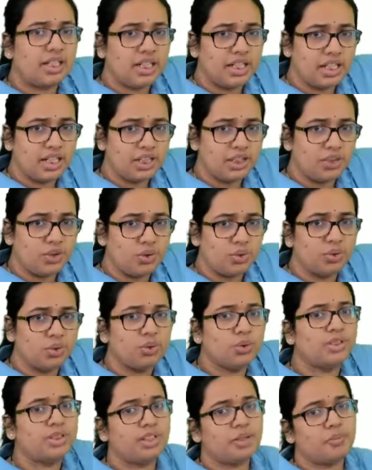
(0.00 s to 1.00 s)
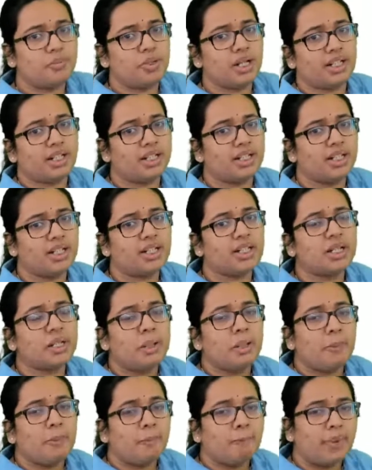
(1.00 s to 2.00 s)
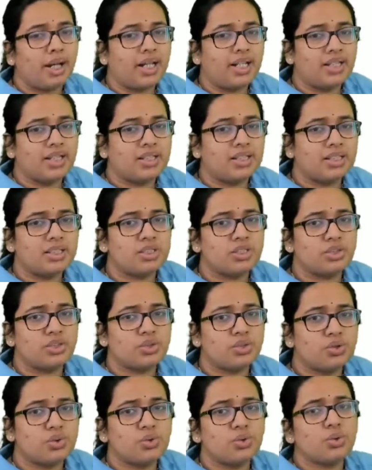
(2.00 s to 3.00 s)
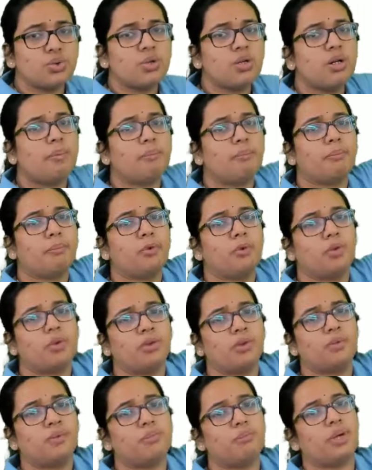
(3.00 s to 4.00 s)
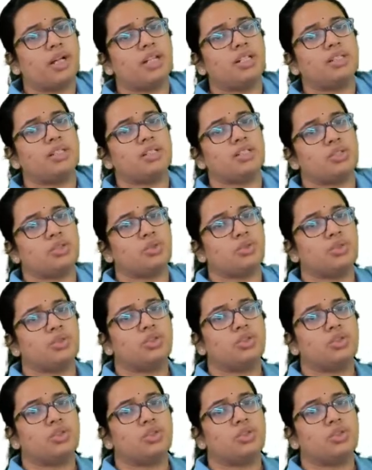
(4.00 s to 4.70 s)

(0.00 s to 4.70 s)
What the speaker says: into the bracket -2 -2.